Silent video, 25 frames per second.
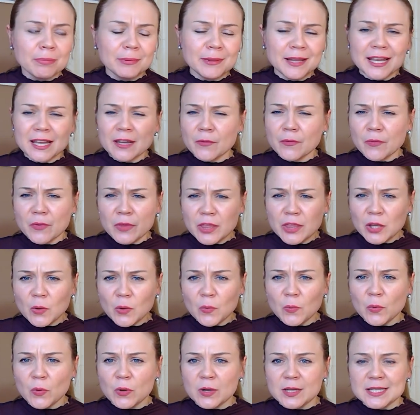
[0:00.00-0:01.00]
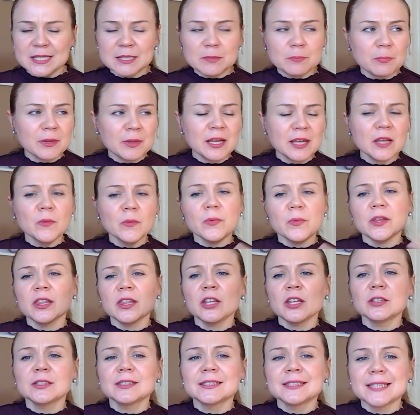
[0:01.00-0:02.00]
Play with your voice, play
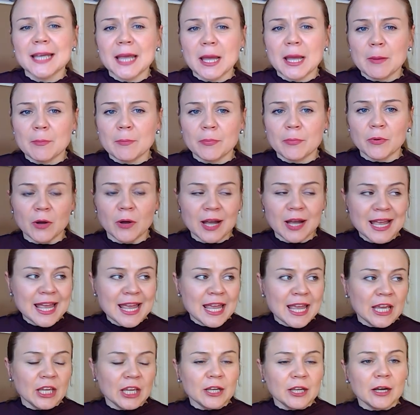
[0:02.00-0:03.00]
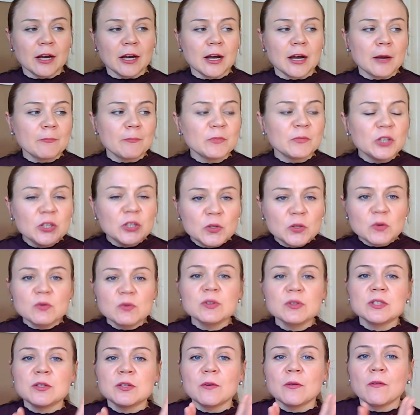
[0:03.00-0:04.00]
with your tempo, uh,
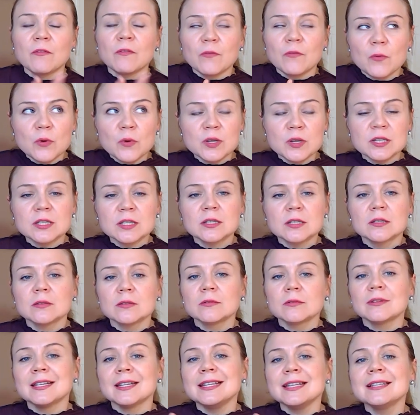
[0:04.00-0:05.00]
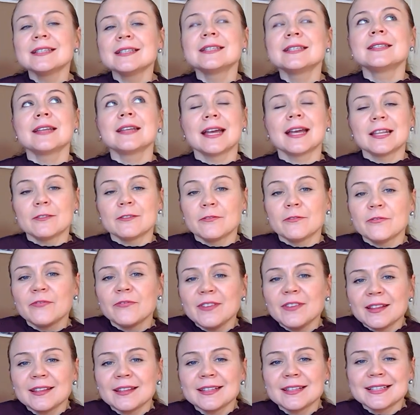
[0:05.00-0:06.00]
use your voice to incite
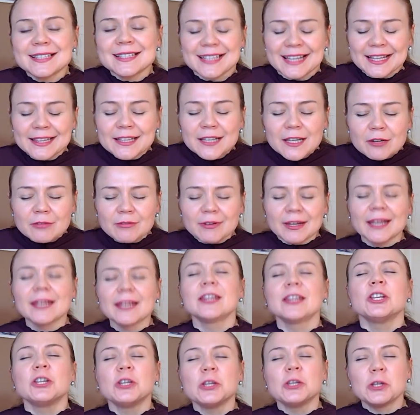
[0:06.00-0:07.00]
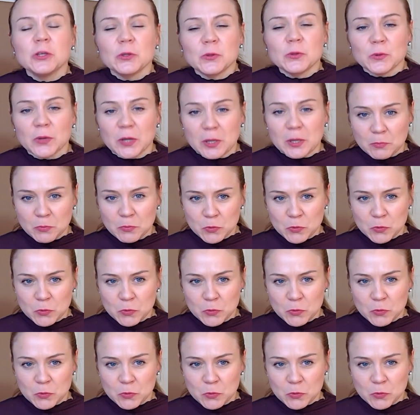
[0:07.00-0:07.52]
feelings and create new